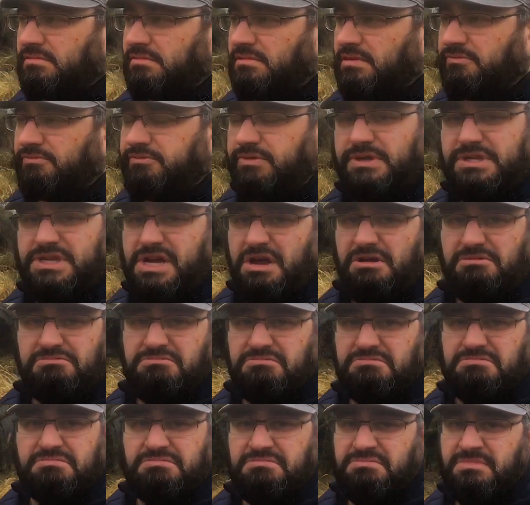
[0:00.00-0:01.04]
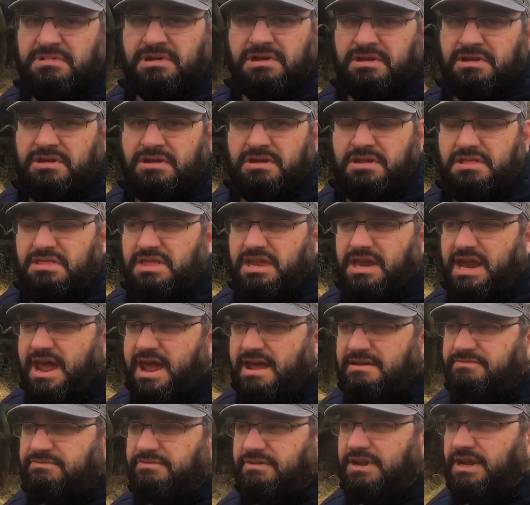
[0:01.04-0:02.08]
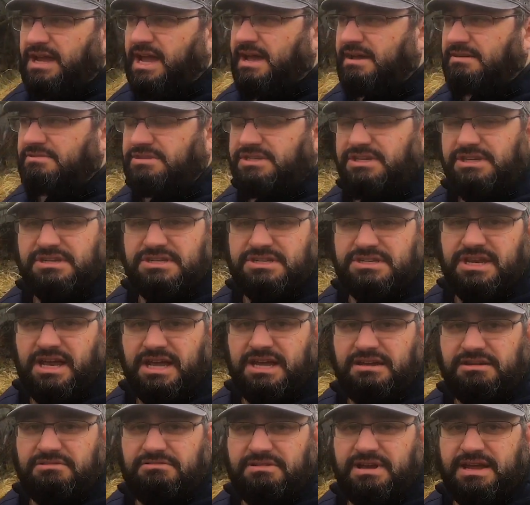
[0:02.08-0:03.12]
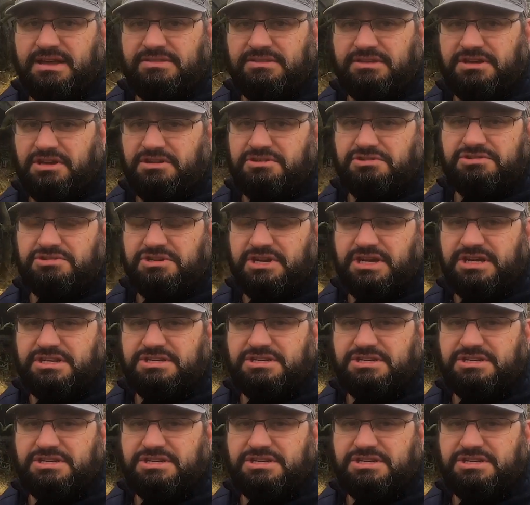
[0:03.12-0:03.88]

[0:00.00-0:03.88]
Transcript: If we don't, then every housing estate around the country is